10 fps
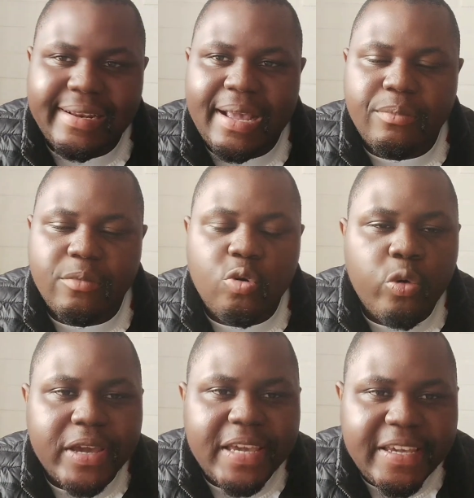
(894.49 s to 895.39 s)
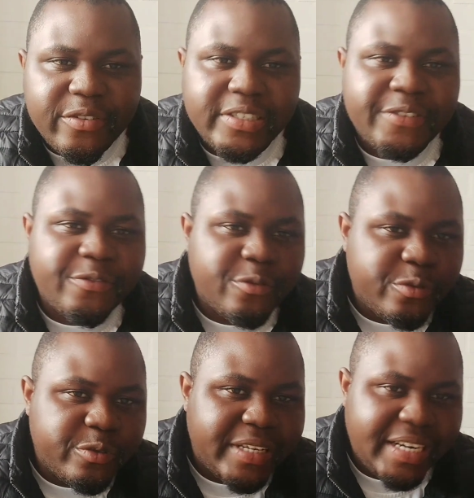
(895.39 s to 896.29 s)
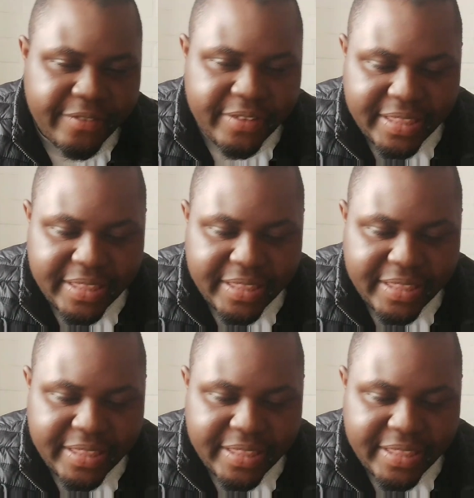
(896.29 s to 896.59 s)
cooking all this food and everything.